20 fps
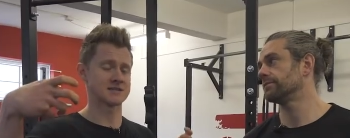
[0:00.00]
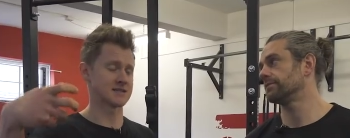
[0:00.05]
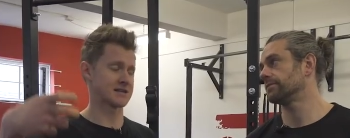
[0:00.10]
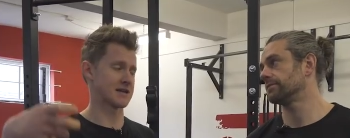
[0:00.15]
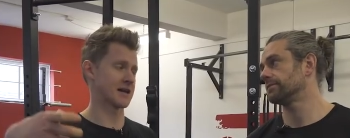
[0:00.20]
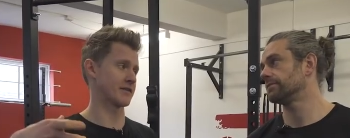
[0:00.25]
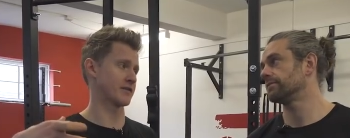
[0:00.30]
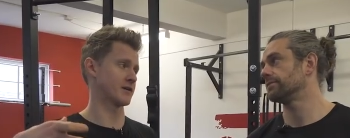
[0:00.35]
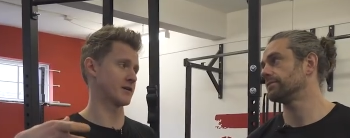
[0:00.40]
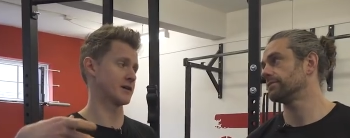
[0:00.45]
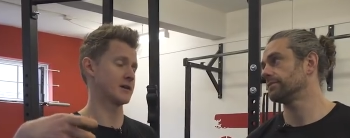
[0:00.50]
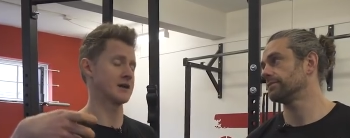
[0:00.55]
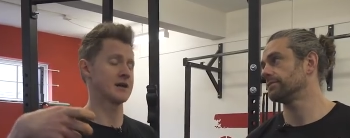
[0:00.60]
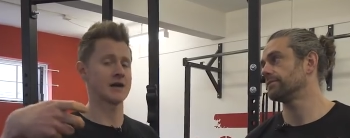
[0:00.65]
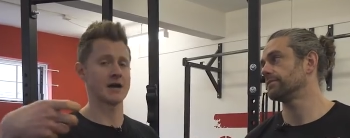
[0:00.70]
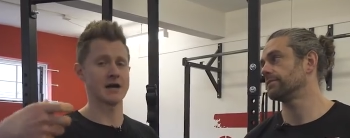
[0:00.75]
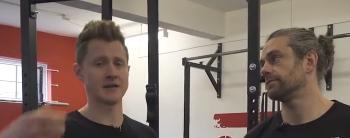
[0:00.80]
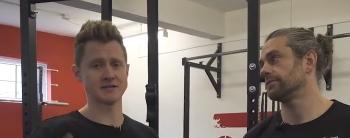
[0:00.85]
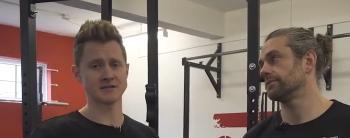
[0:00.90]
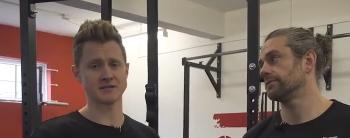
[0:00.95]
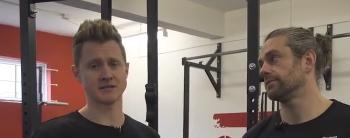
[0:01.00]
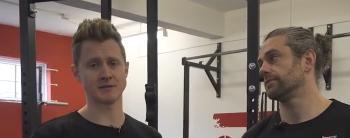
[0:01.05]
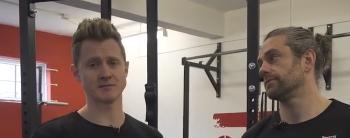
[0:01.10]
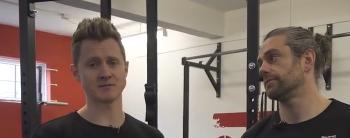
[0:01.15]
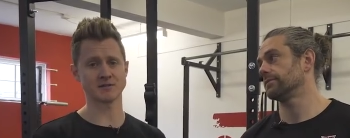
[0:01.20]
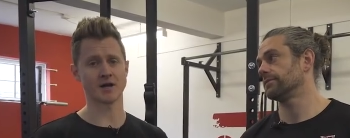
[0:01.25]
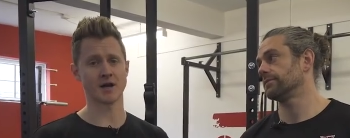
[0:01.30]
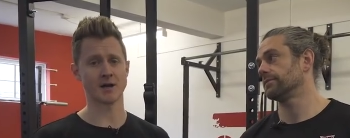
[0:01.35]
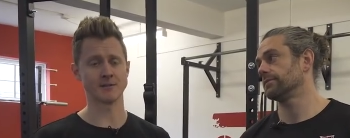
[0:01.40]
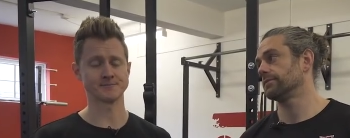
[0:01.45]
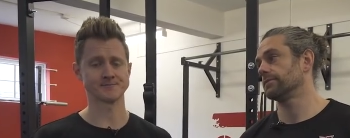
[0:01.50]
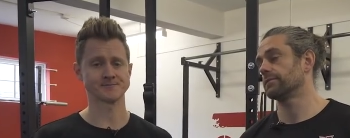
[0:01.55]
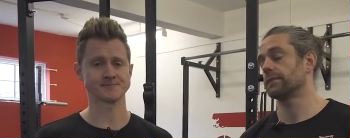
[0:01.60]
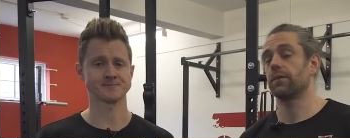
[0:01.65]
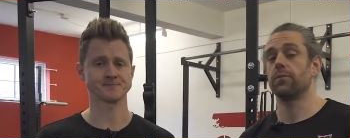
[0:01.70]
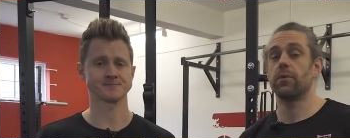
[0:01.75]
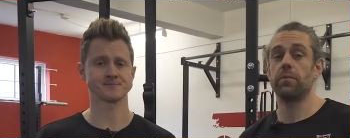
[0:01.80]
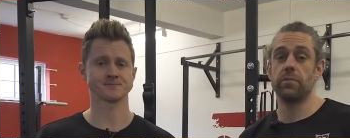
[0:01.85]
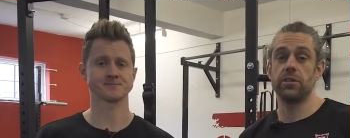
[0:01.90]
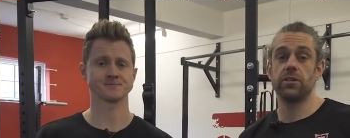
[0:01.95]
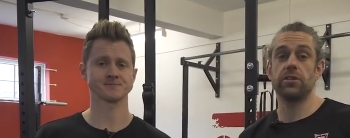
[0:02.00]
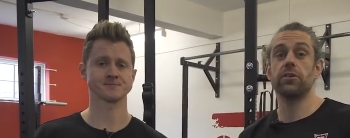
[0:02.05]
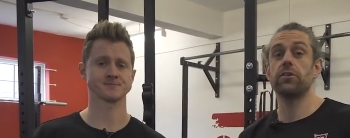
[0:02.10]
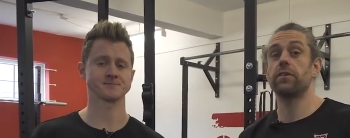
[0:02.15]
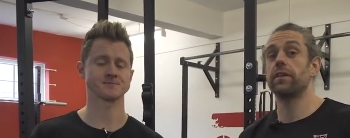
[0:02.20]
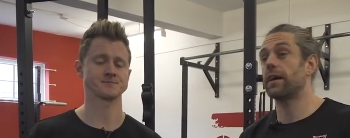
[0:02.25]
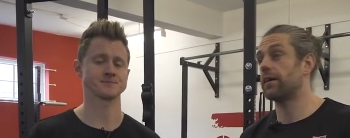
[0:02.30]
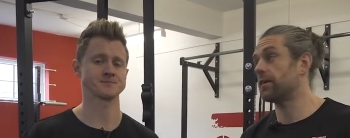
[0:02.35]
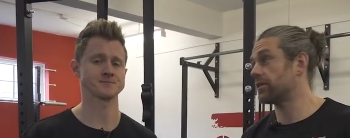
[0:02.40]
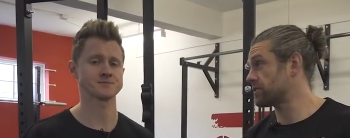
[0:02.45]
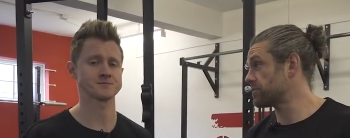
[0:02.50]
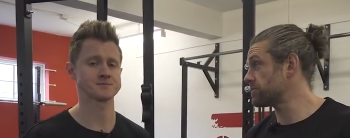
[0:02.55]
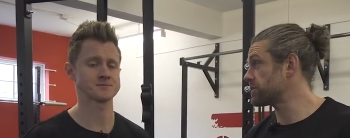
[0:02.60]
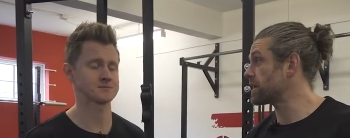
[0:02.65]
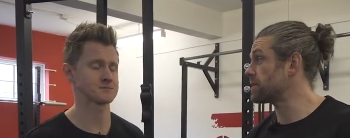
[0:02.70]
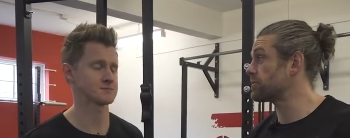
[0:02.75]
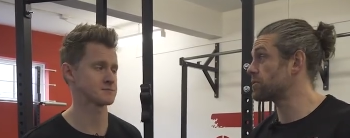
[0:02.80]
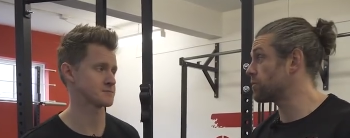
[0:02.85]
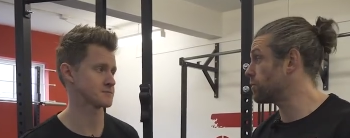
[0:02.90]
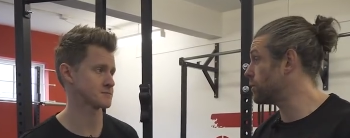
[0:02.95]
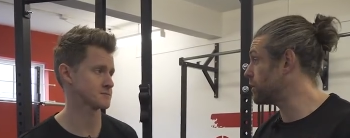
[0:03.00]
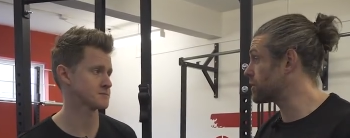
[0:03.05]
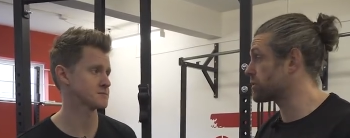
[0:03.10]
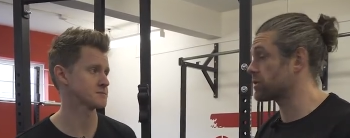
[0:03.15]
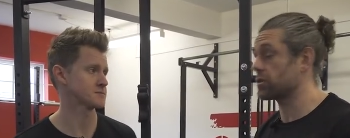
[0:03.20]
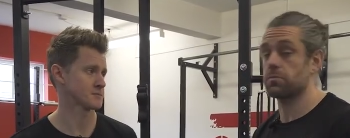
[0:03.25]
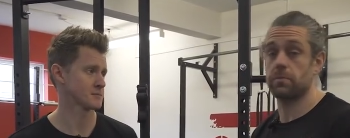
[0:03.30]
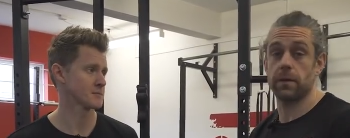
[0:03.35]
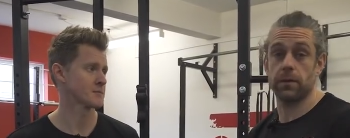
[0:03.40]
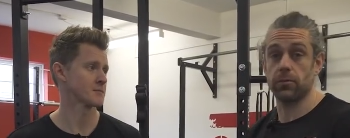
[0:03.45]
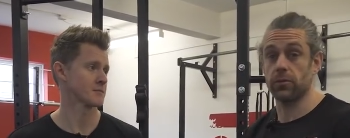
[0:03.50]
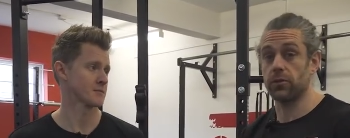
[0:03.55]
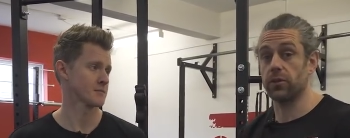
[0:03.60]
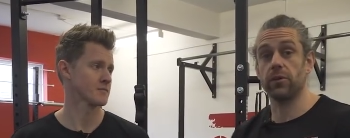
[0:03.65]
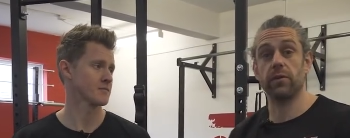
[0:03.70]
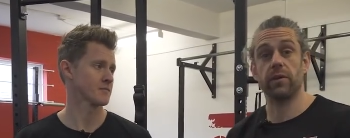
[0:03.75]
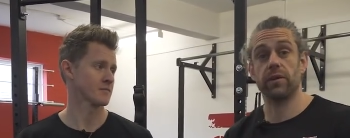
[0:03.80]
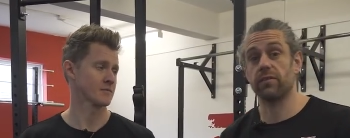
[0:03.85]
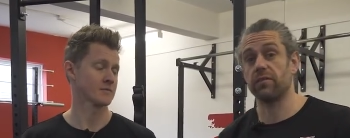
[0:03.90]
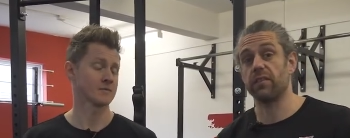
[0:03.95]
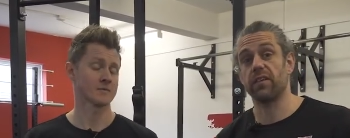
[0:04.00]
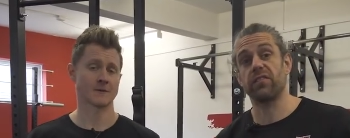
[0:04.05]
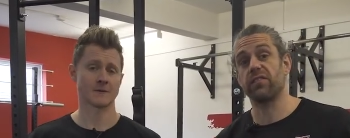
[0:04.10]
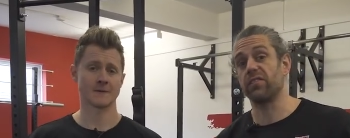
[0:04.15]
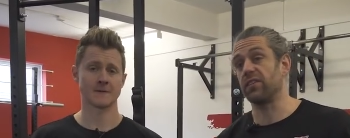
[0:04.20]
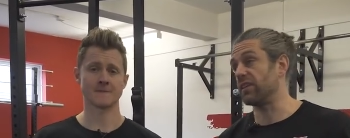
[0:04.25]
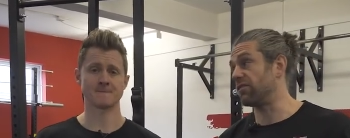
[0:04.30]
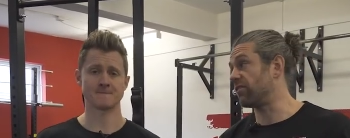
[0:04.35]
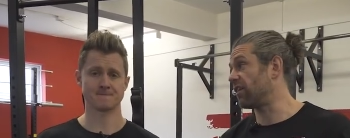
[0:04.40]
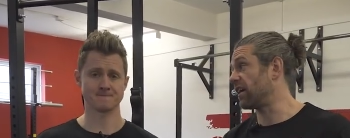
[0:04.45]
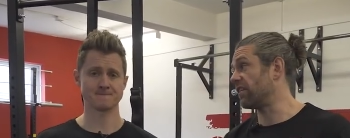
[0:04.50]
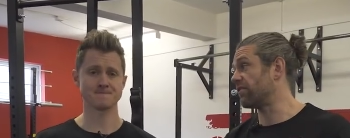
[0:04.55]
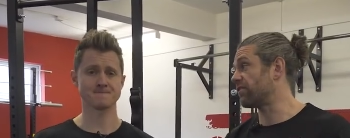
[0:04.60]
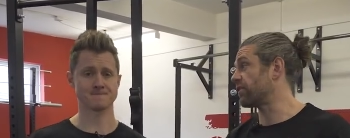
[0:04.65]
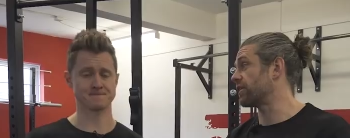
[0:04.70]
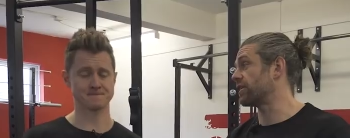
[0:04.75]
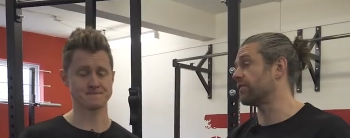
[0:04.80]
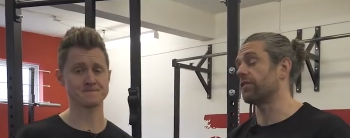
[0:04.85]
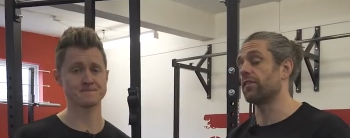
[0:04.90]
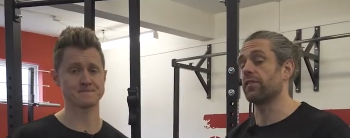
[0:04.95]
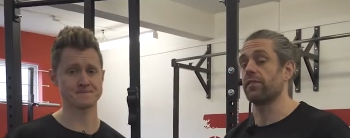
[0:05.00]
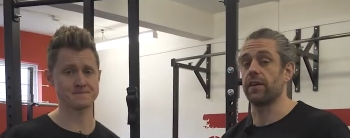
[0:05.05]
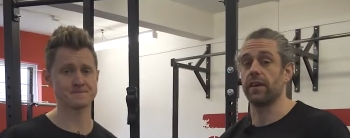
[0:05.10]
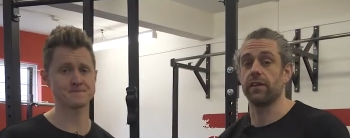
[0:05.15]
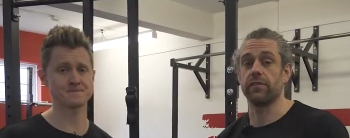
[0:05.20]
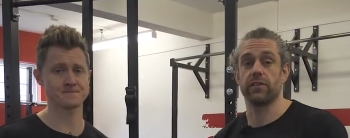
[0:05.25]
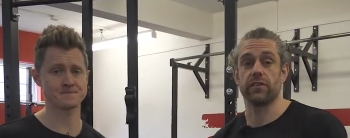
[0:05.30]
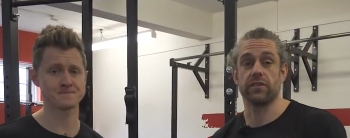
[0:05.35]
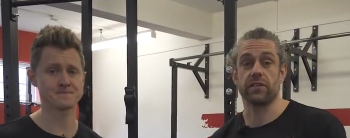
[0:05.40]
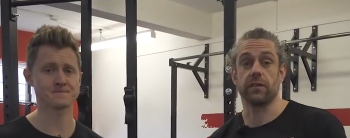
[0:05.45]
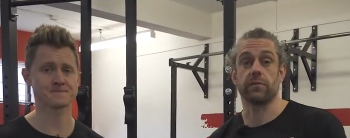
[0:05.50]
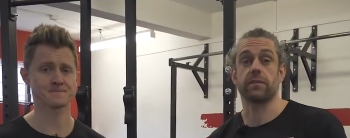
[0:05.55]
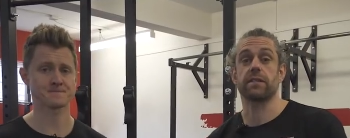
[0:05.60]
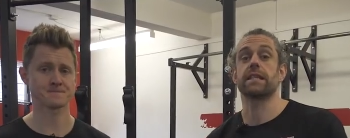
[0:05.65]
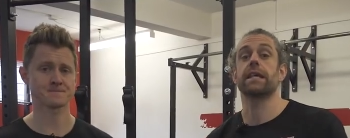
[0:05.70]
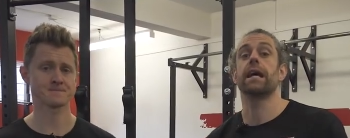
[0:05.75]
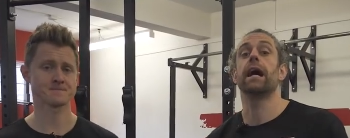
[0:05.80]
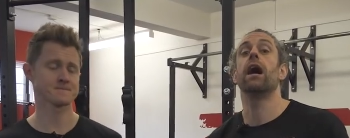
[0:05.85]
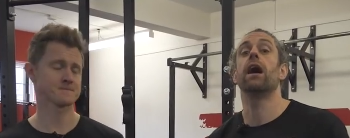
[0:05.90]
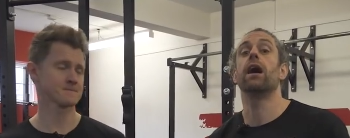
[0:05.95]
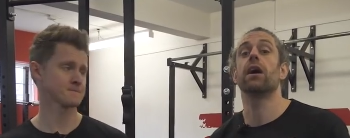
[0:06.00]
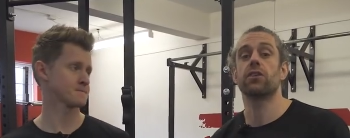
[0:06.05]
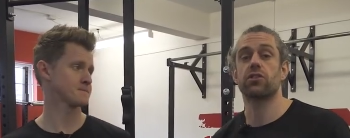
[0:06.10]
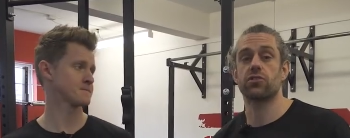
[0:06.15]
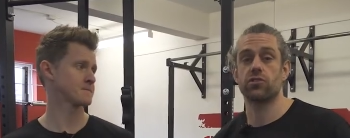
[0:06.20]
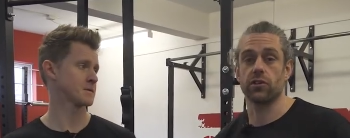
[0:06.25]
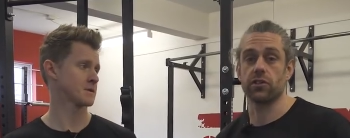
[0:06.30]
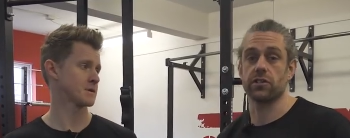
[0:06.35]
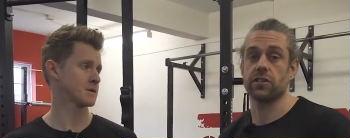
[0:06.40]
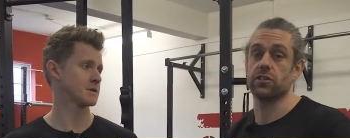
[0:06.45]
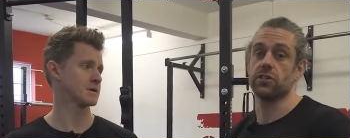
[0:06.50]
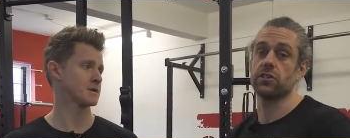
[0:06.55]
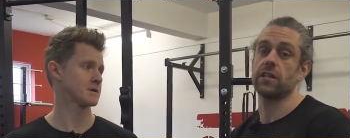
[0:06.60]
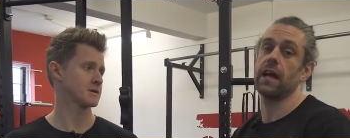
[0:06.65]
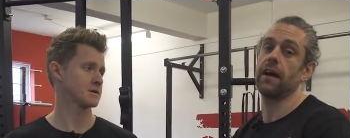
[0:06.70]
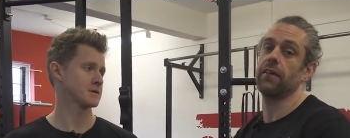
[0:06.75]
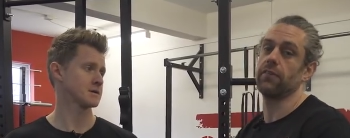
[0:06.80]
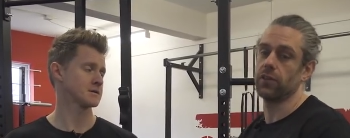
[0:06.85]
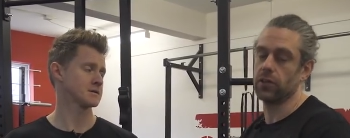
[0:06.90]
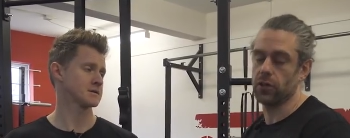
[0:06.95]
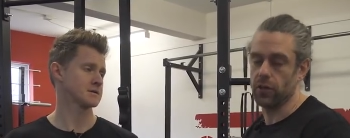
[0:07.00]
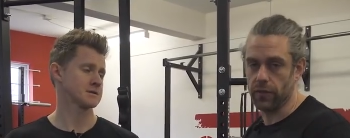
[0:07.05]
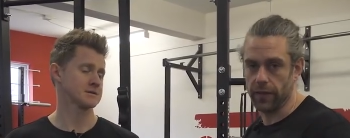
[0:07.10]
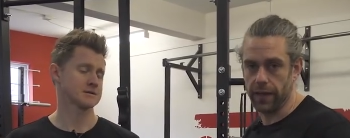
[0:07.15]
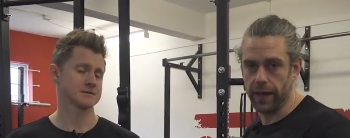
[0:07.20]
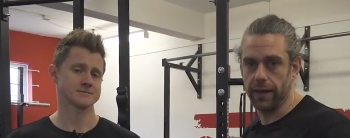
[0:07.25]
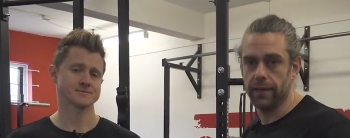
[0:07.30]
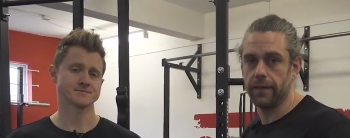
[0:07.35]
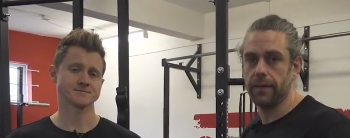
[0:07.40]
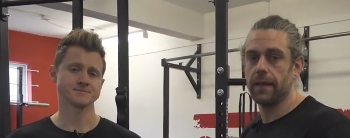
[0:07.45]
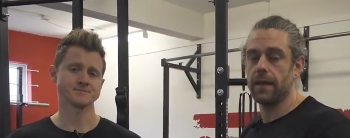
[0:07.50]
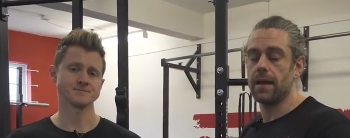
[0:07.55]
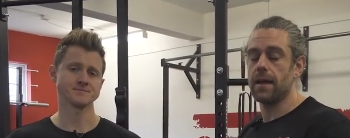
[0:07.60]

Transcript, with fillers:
Speaker 1: together at the same time.
Speaker 2: And when we do that, sometimes at workshops people do it right in front of you for the very first time because they are strongest, they just haven't got that